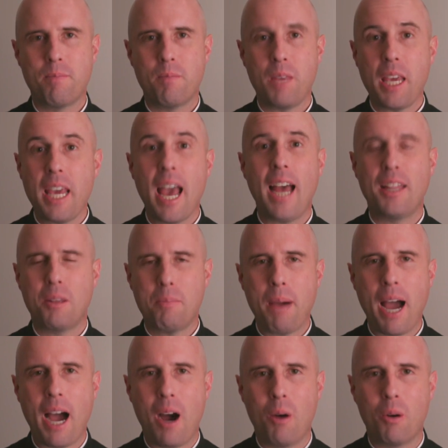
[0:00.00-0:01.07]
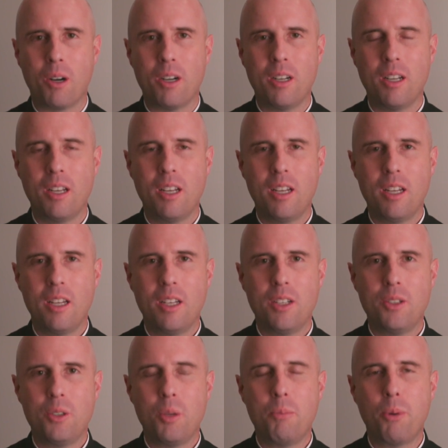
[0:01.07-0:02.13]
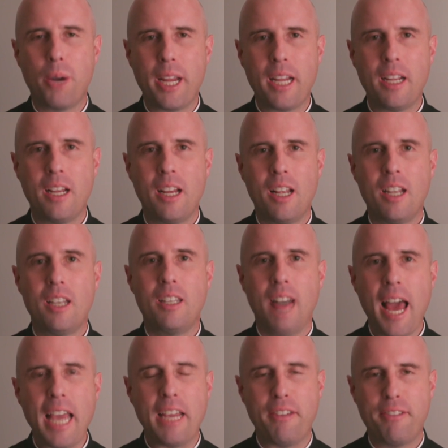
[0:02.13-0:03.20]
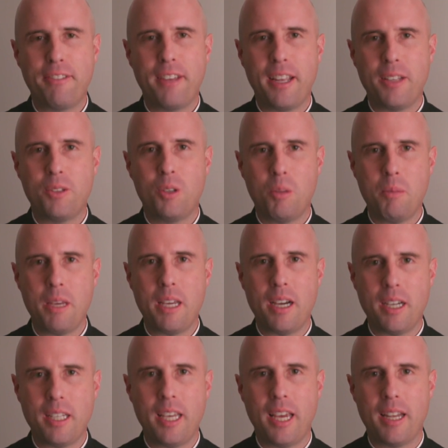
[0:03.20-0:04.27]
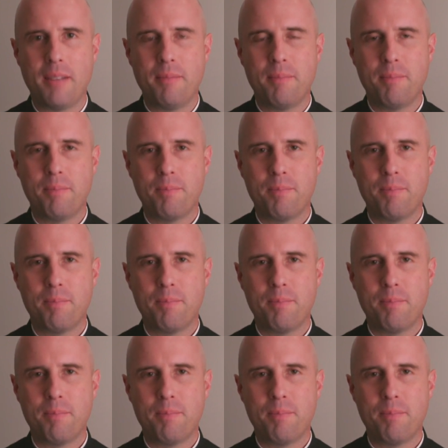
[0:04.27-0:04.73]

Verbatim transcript: He had the power to bring life into me again.